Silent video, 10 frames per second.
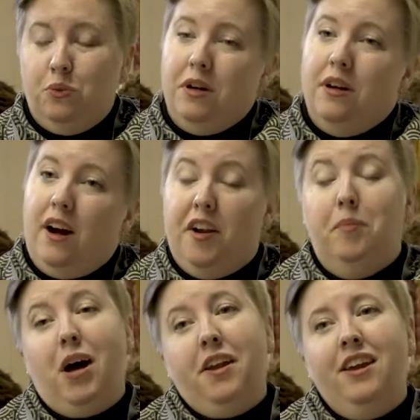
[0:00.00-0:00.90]
work on a
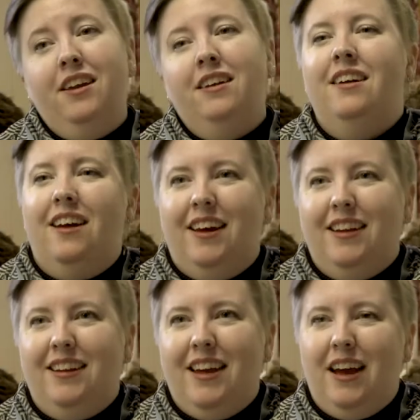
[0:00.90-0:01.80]
body
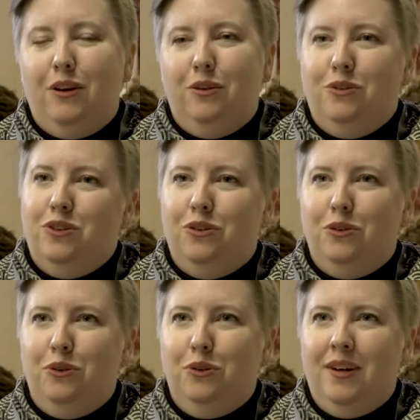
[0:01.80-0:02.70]
and how
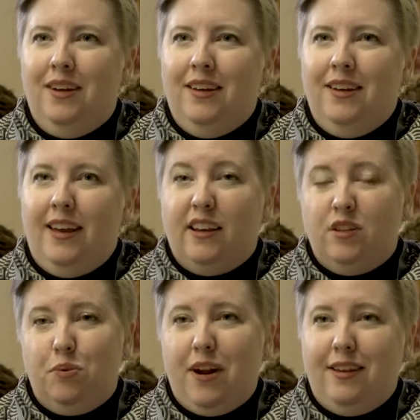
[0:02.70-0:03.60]
to
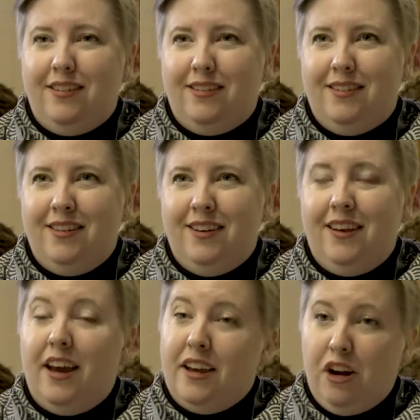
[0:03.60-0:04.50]
express
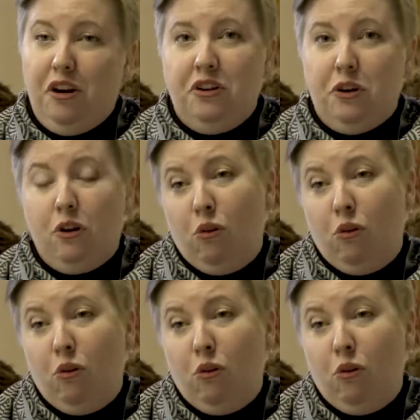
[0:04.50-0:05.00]
a character